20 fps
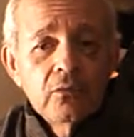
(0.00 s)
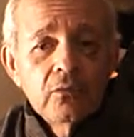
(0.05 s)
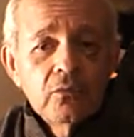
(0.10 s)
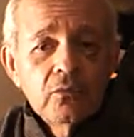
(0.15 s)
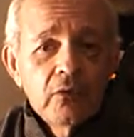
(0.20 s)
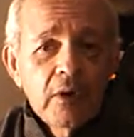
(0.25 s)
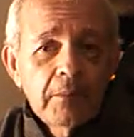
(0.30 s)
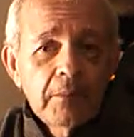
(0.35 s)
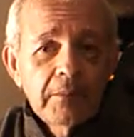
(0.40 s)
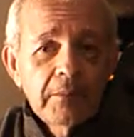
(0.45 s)

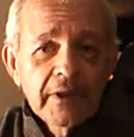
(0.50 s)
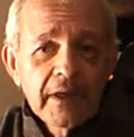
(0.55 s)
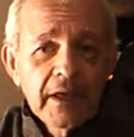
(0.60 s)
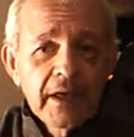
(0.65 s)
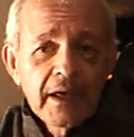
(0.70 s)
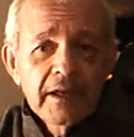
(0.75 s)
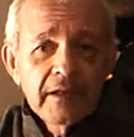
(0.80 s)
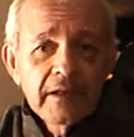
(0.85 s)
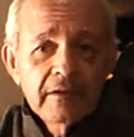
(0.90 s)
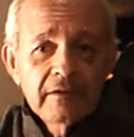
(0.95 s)

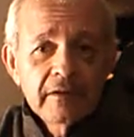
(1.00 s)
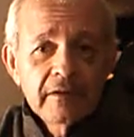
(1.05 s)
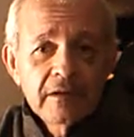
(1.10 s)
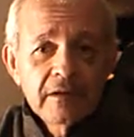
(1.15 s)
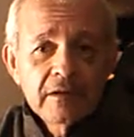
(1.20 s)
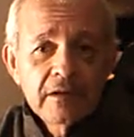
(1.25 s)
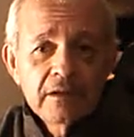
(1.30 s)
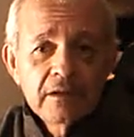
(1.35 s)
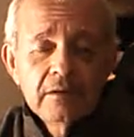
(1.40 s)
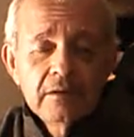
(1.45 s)
replicating
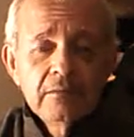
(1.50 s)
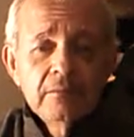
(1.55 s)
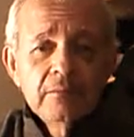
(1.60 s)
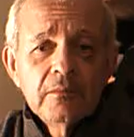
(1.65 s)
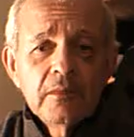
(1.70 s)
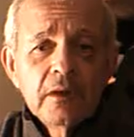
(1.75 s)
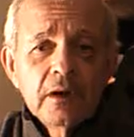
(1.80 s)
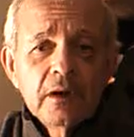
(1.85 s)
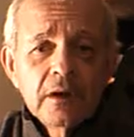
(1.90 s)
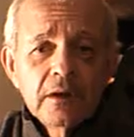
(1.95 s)
the
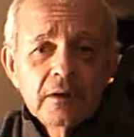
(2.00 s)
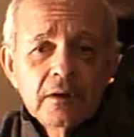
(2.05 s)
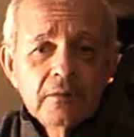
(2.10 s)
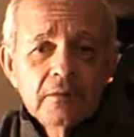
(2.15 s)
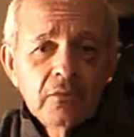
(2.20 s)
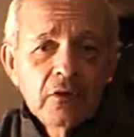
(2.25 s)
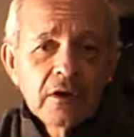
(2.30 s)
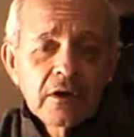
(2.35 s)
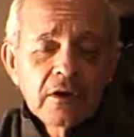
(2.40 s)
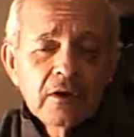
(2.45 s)

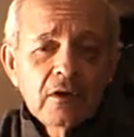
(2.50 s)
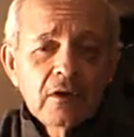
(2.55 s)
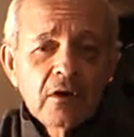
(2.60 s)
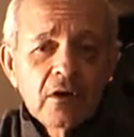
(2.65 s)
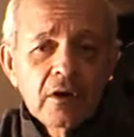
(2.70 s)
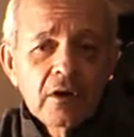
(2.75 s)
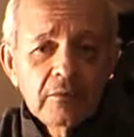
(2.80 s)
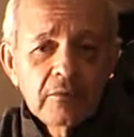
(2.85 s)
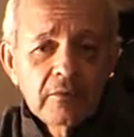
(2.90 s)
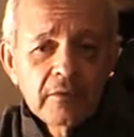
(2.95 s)
what do you
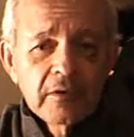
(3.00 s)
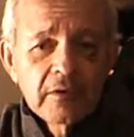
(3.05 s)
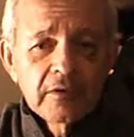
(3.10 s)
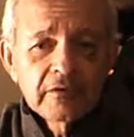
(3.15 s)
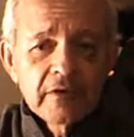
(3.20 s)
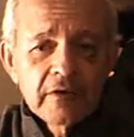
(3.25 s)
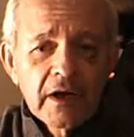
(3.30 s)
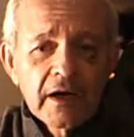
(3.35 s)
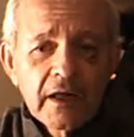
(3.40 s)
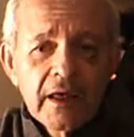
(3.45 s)
call it?
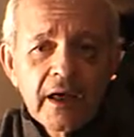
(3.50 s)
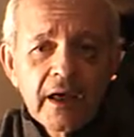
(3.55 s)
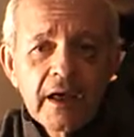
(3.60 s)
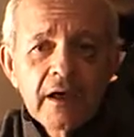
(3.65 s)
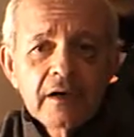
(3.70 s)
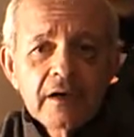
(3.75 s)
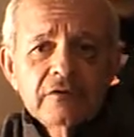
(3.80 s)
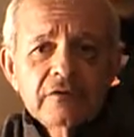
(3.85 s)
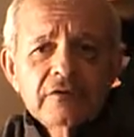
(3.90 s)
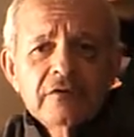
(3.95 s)
It's not
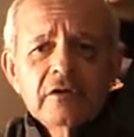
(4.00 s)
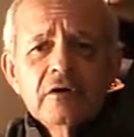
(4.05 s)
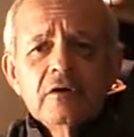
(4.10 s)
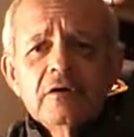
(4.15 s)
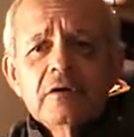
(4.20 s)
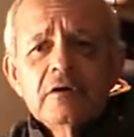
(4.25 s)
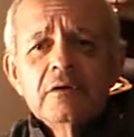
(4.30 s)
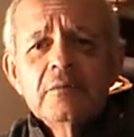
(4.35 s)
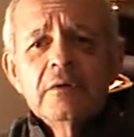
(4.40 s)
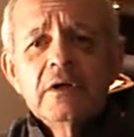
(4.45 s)
chaos
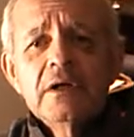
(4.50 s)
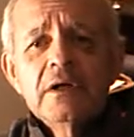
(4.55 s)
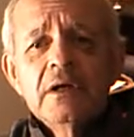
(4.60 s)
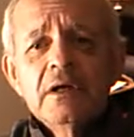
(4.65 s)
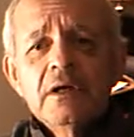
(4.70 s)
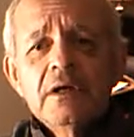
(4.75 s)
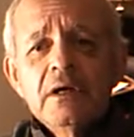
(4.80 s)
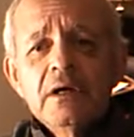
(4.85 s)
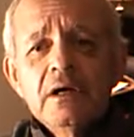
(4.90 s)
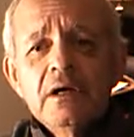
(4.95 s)
theory, but
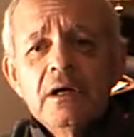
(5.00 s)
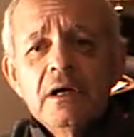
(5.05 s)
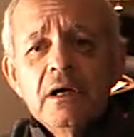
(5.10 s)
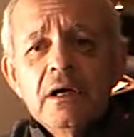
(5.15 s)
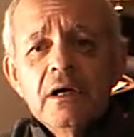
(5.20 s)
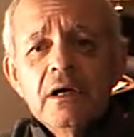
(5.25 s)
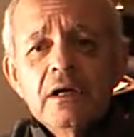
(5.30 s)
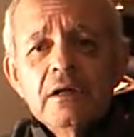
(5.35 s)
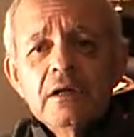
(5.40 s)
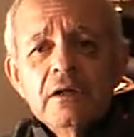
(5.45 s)

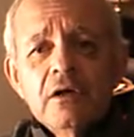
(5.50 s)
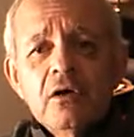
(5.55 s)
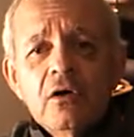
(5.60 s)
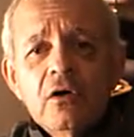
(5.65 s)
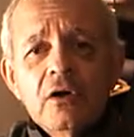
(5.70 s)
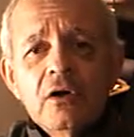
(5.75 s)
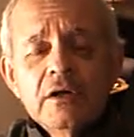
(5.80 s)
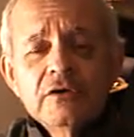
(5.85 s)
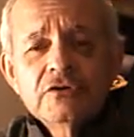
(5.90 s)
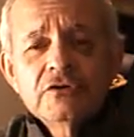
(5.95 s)
the
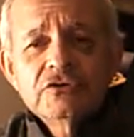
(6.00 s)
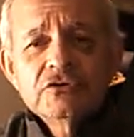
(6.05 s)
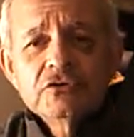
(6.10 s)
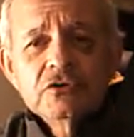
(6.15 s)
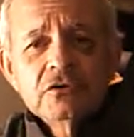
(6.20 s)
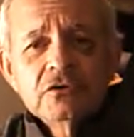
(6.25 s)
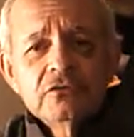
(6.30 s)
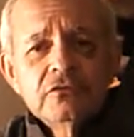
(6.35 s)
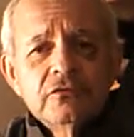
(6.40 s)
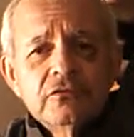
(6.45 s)
whole issue
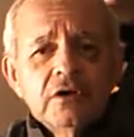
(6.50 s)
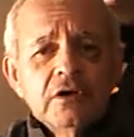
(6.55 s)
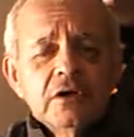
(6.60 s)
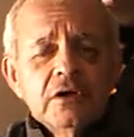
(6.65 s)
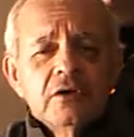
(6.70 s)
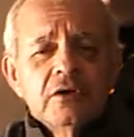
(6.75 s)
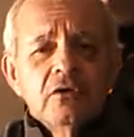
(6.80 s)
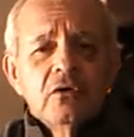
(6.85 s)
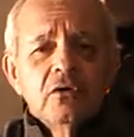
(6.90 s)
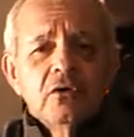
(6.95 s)
of
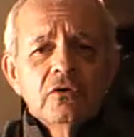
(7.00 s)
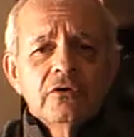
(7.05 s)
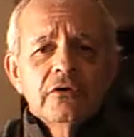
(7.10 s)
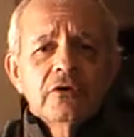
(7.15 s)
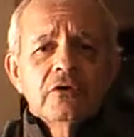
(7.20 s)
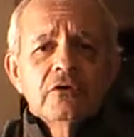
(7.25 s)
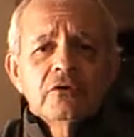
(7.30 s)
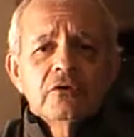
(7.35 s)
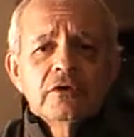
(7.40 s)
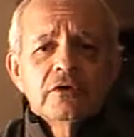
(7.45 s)
whole
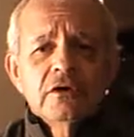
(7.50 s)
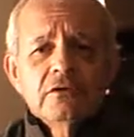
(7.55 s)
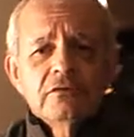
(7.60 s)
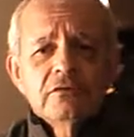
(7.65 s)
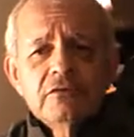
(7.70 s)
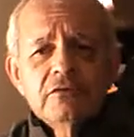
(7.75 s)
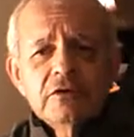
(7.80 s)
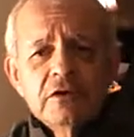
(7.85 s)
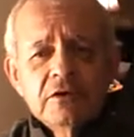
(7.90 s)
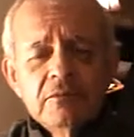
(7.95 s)
theory of